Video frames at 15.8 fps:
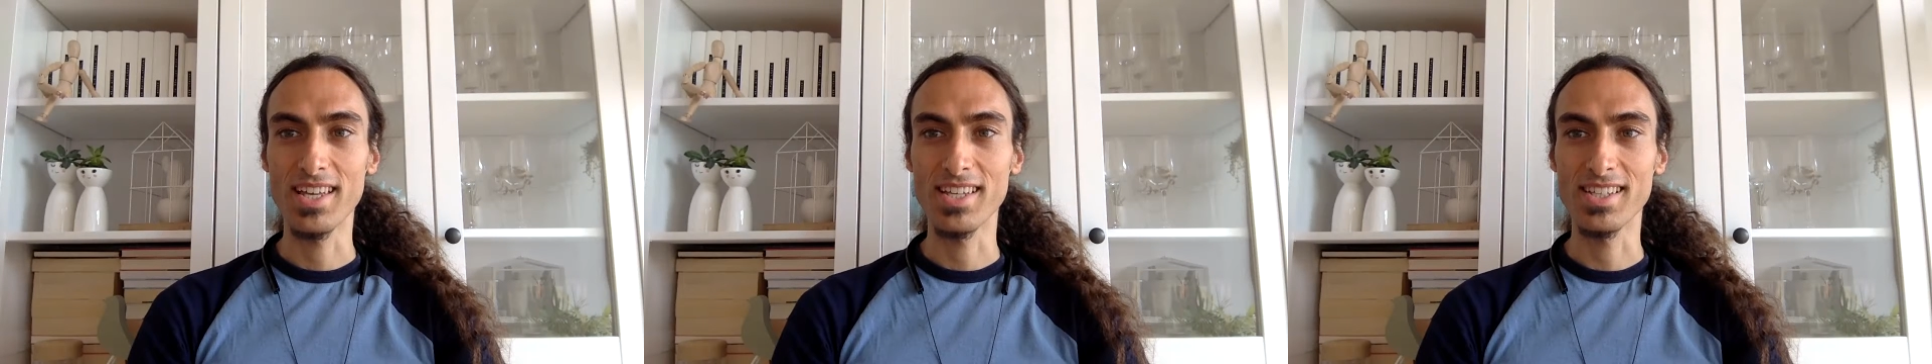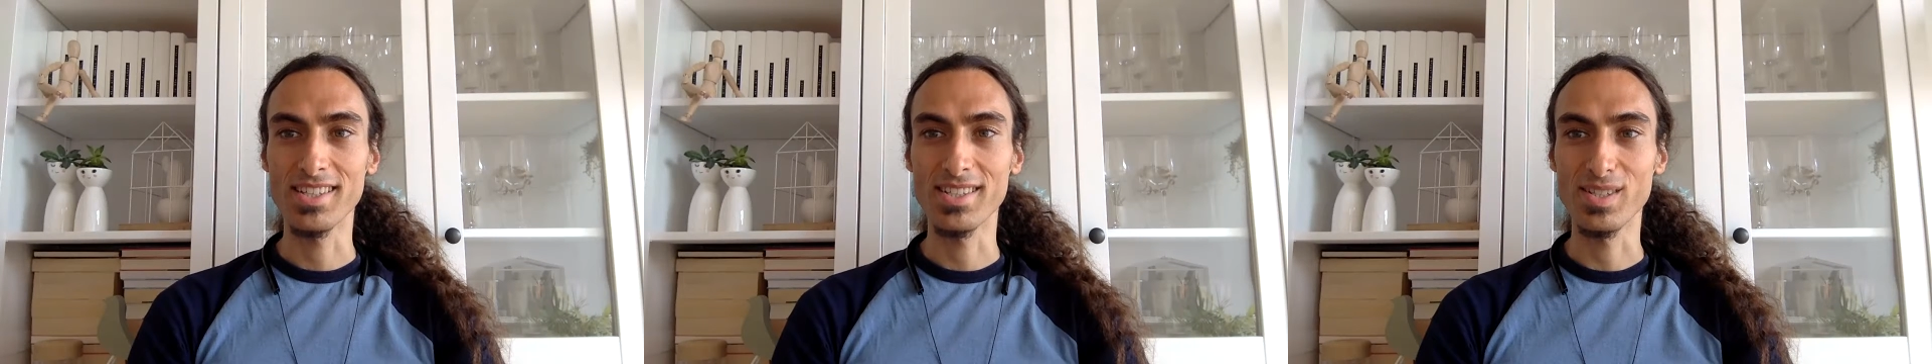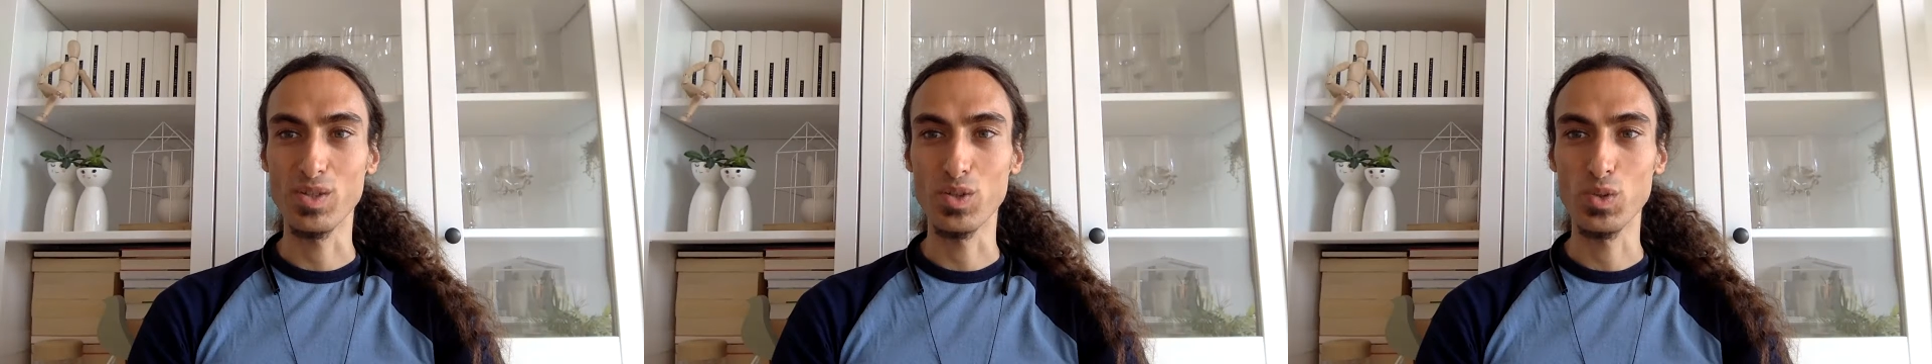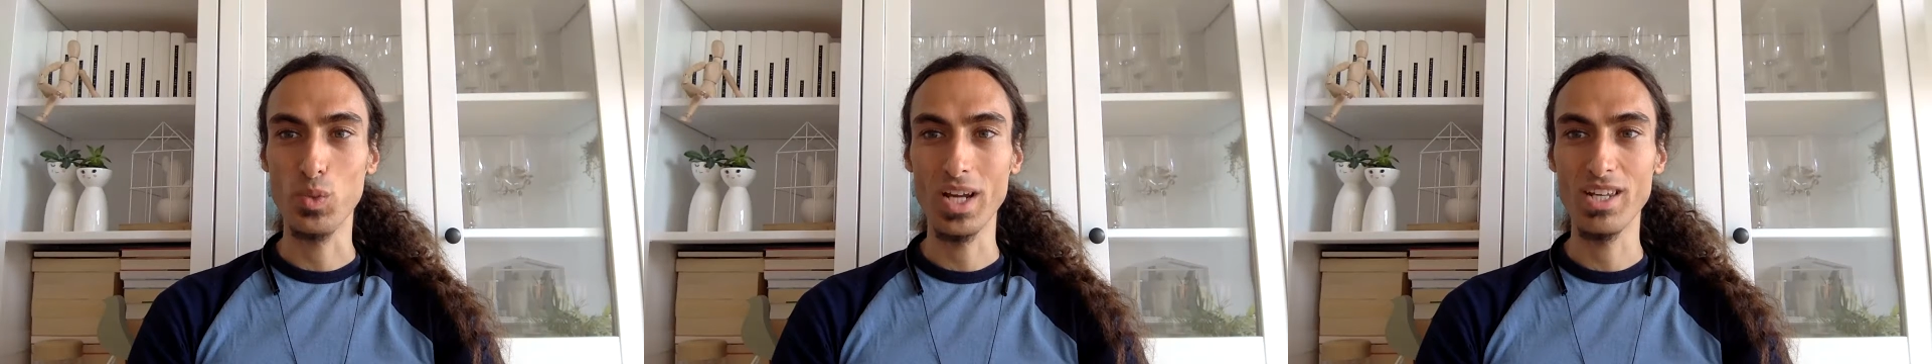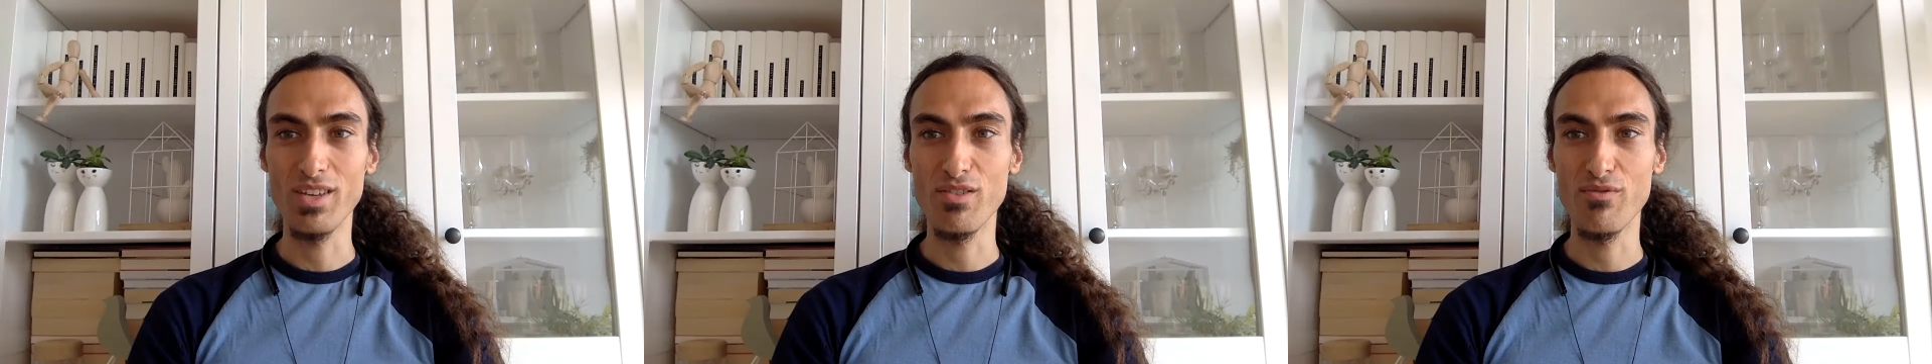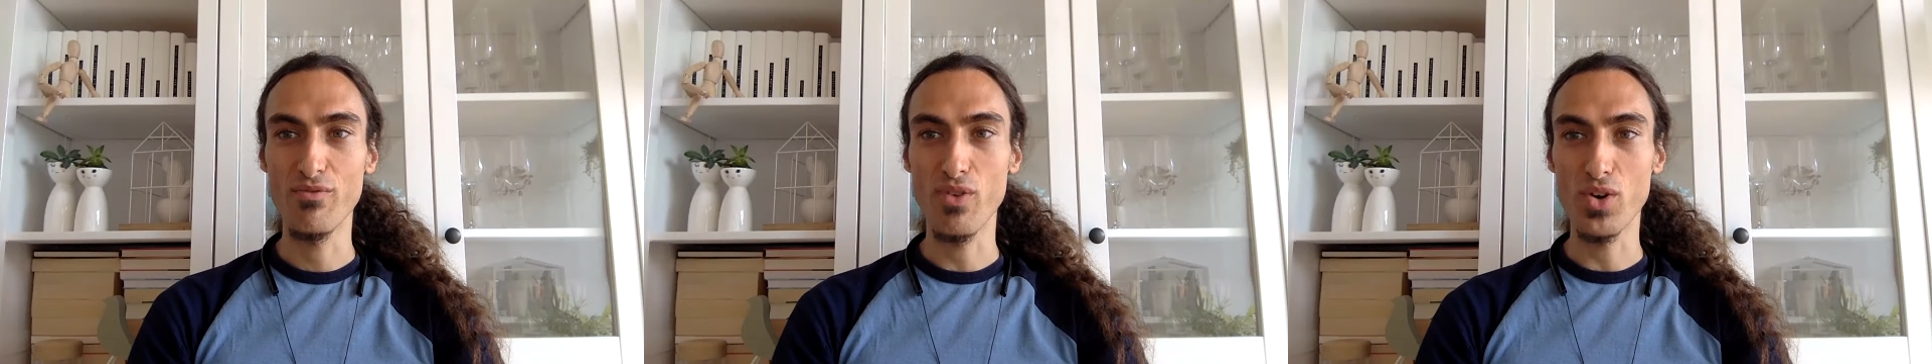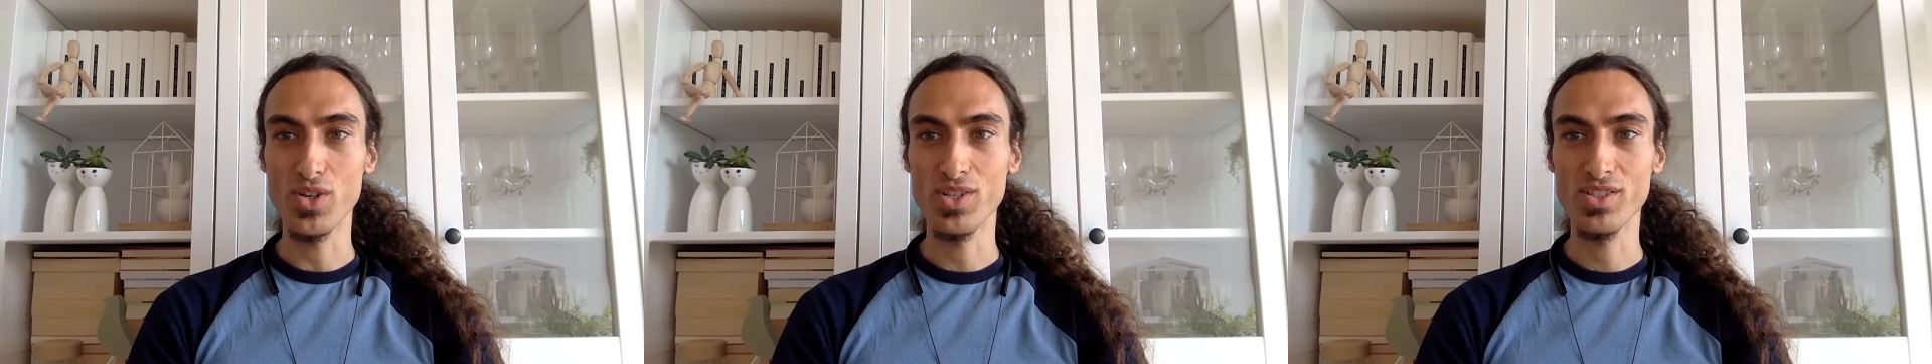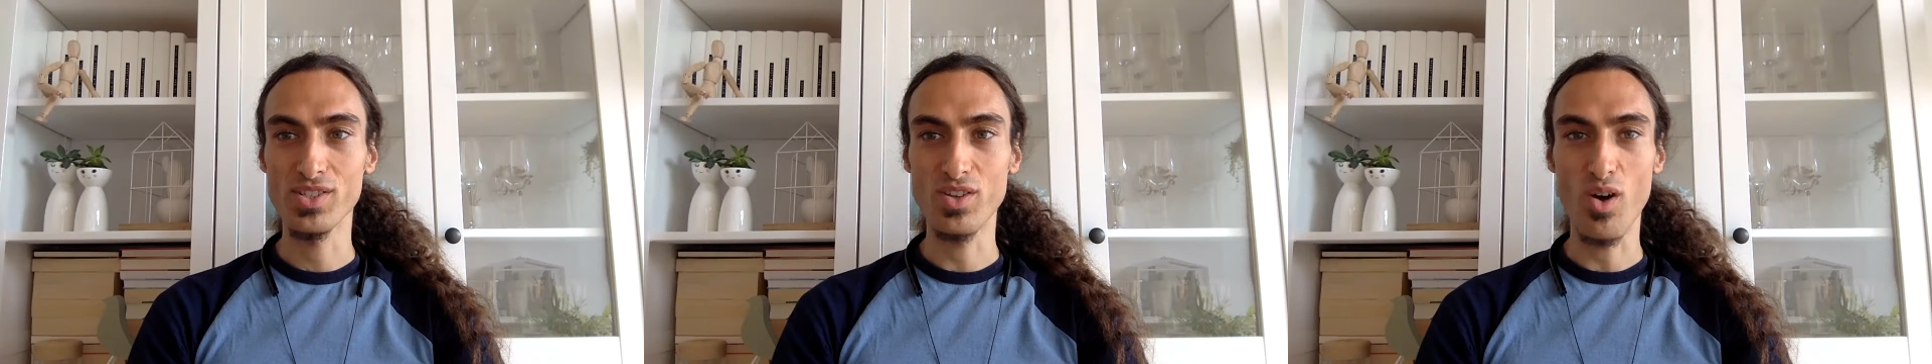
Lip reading: is the 21st